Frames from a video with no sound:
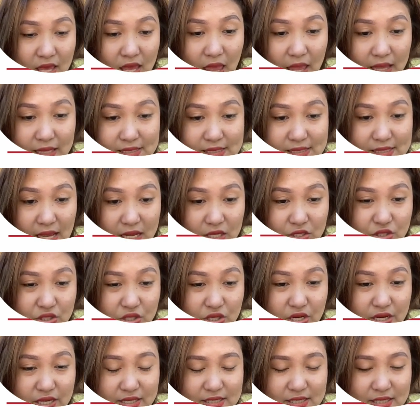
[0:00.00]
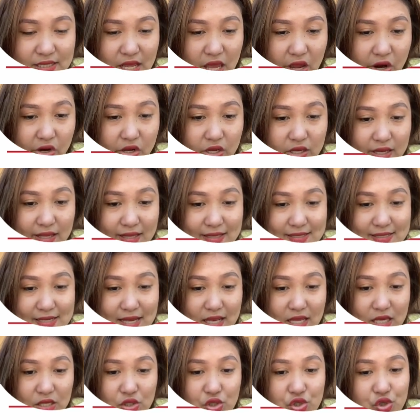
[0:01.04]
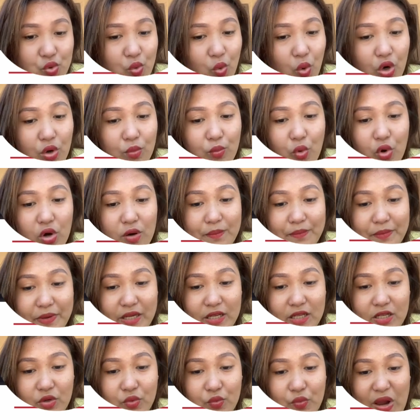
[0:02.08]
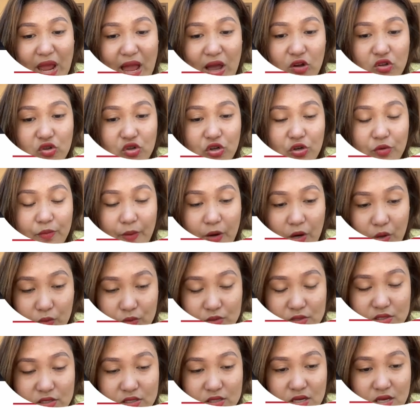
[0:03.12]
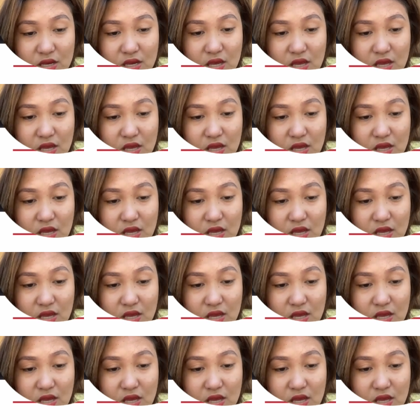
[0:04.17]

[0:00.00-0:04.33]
And sector, it's an area containing 2 or more beat, route, or post.